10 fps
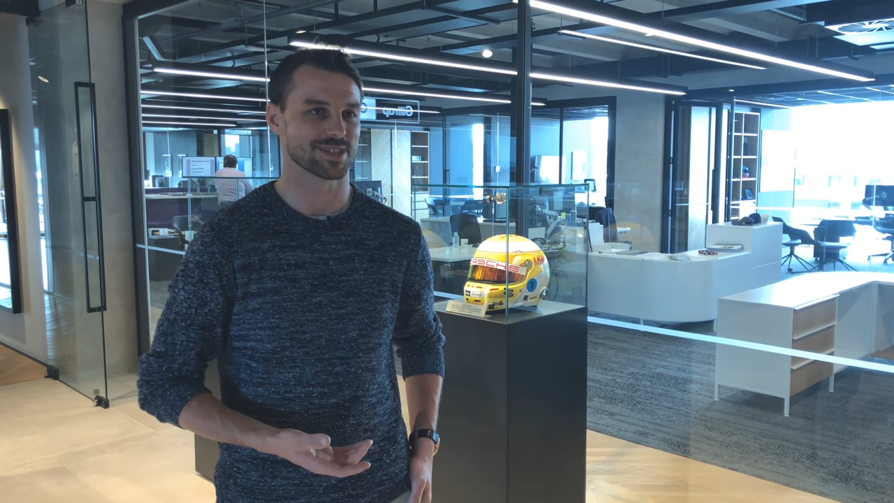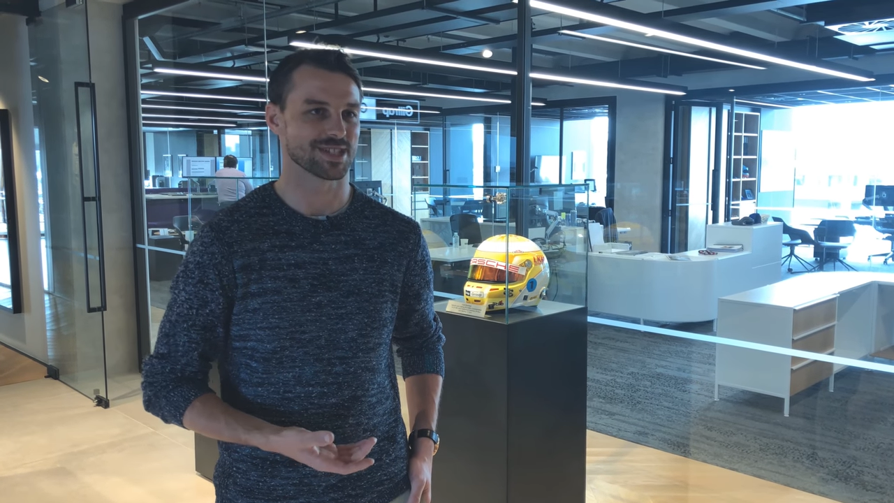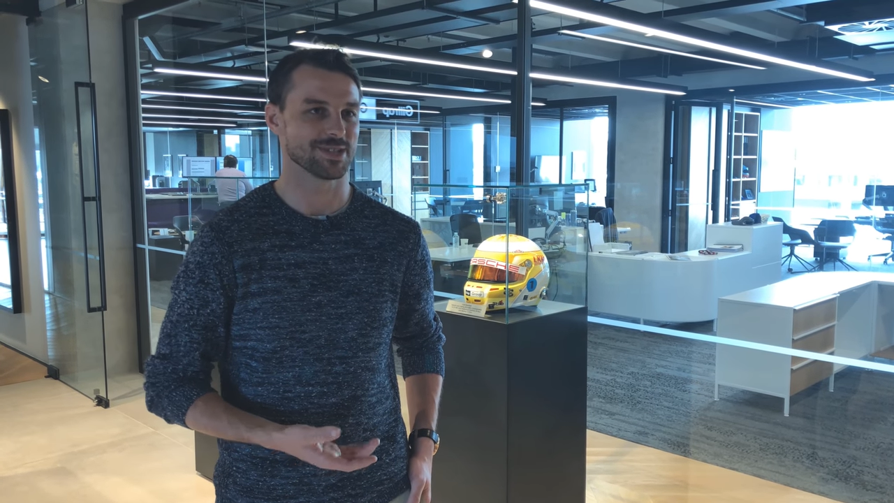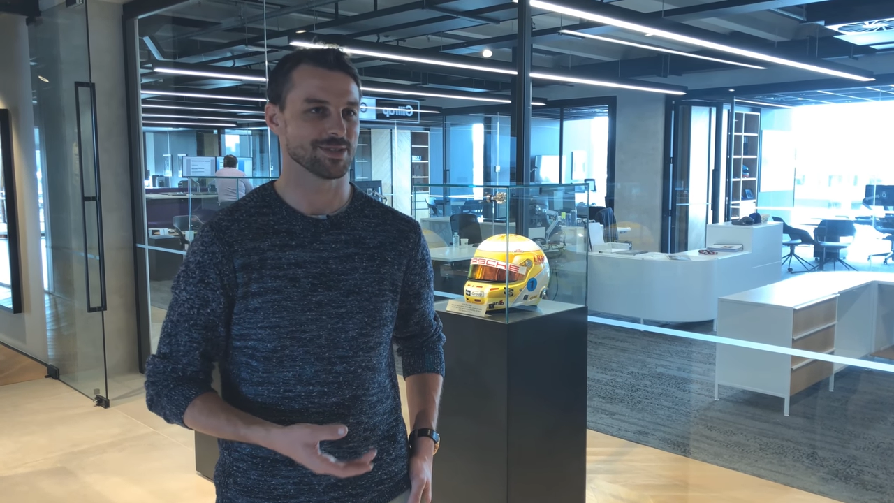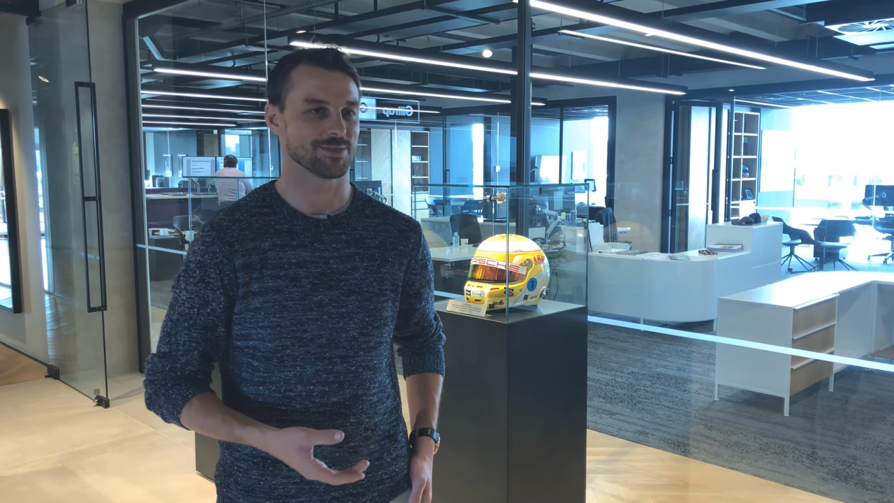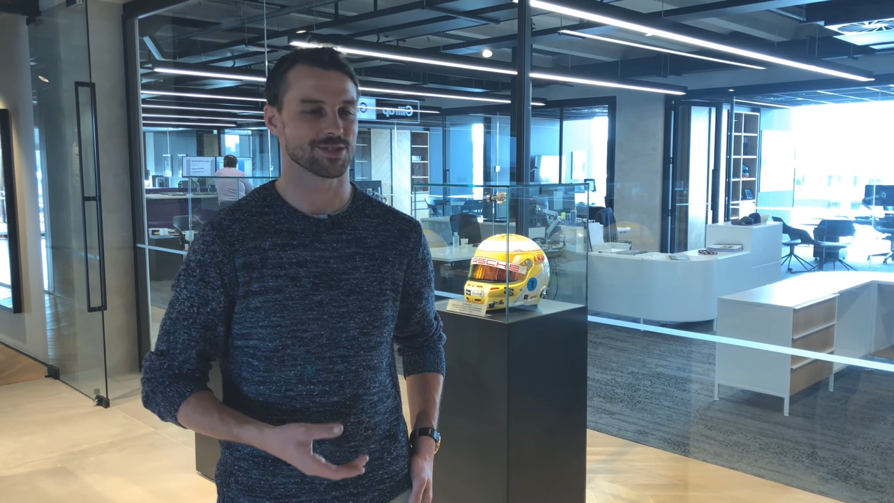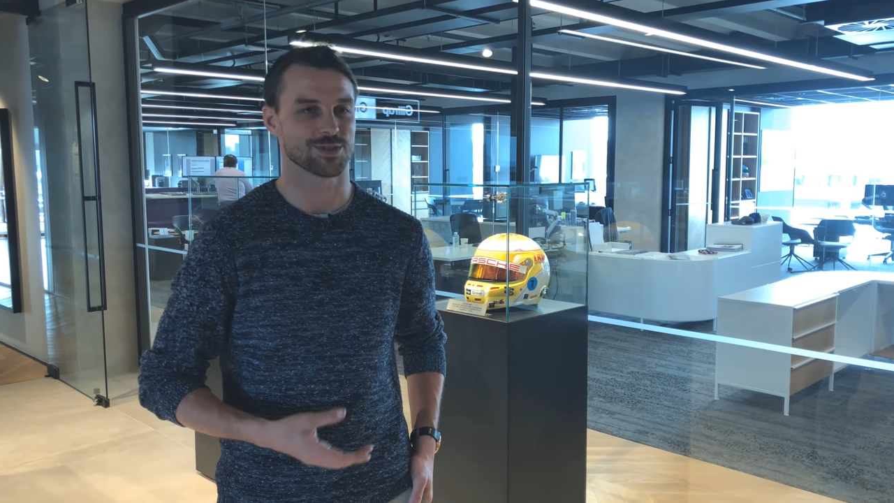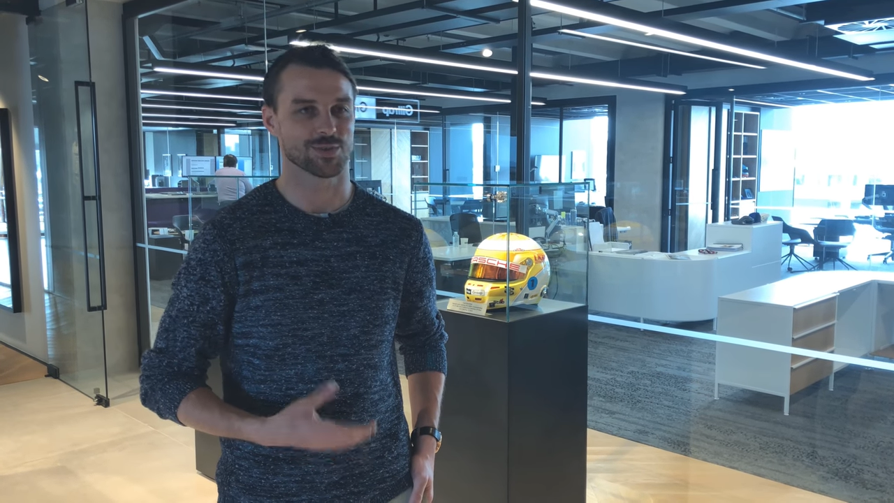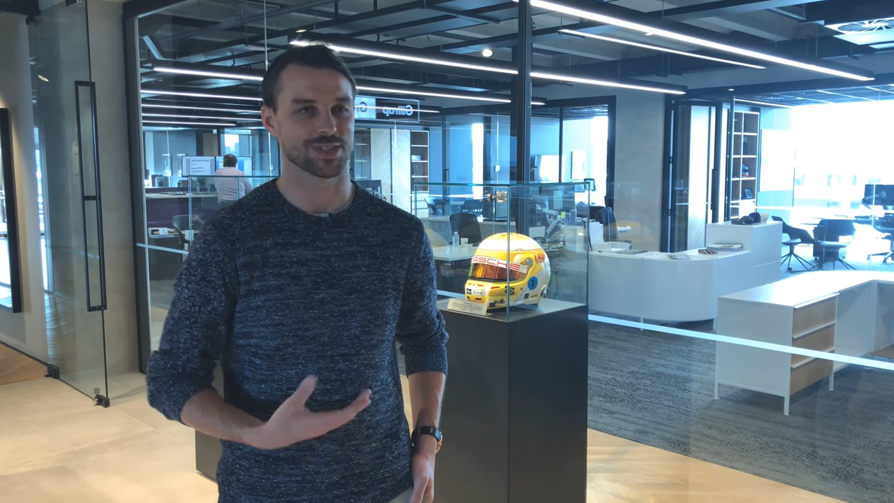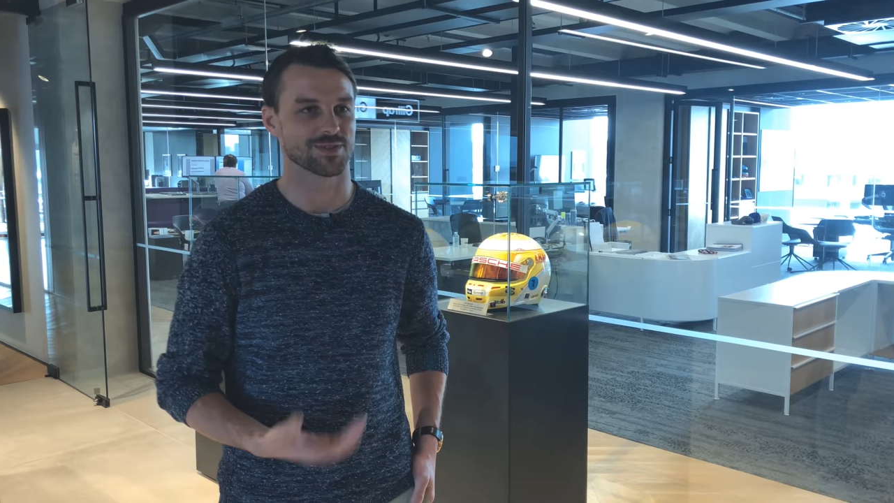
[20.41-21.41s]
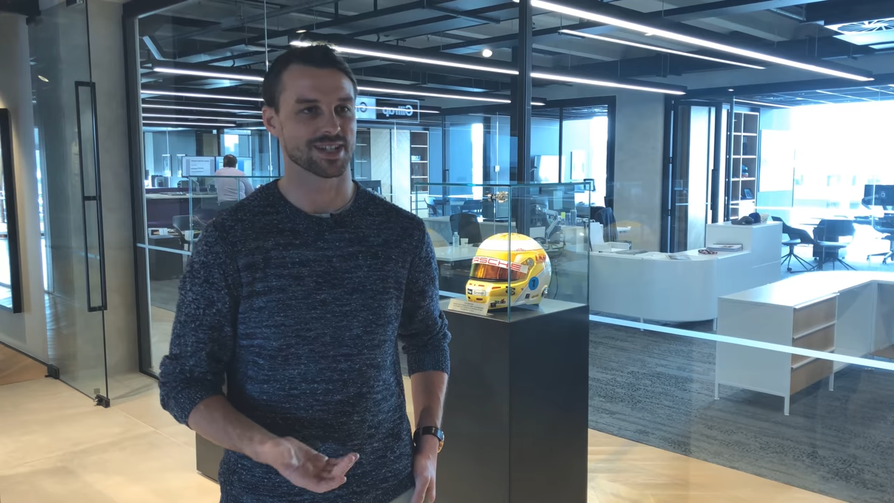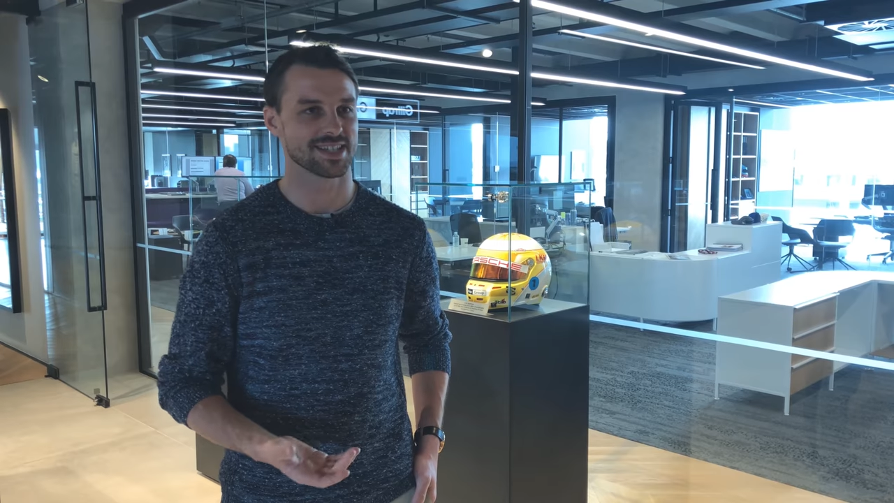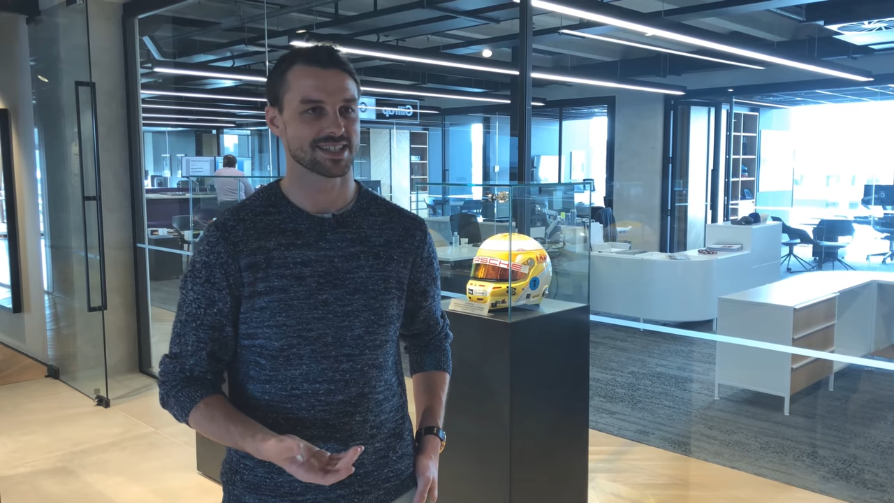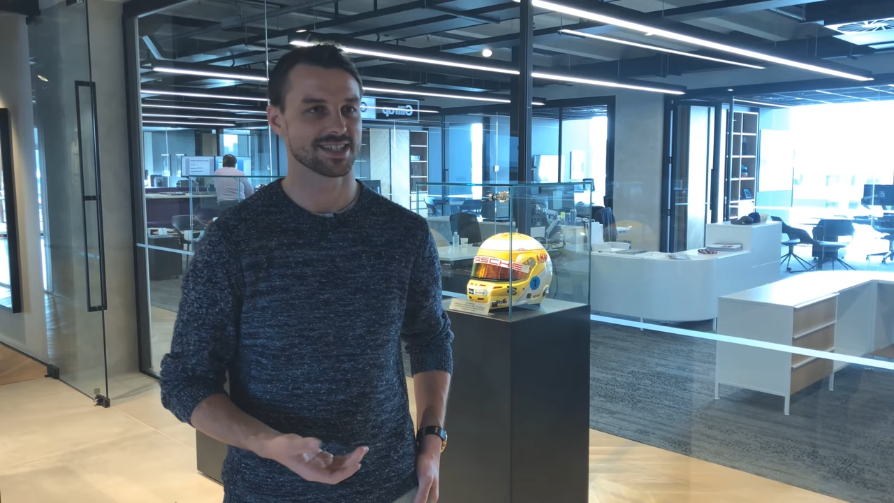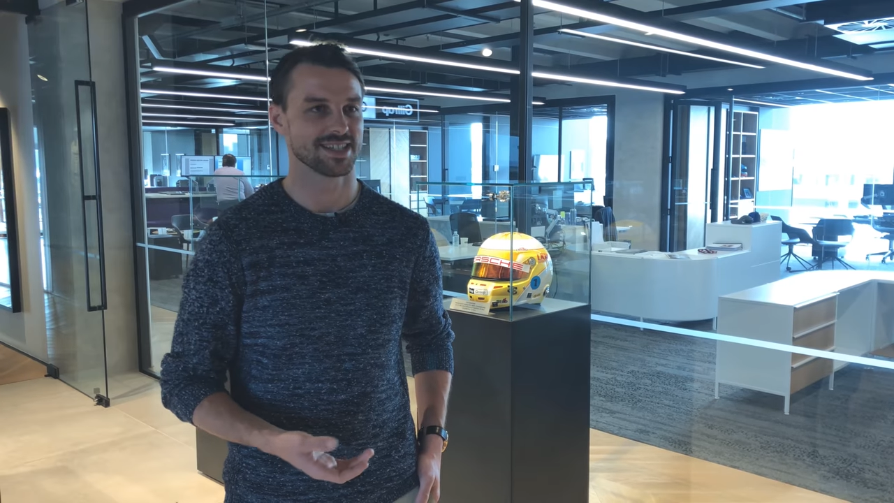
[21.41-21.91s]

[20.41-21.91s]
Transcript: same that we should win the race.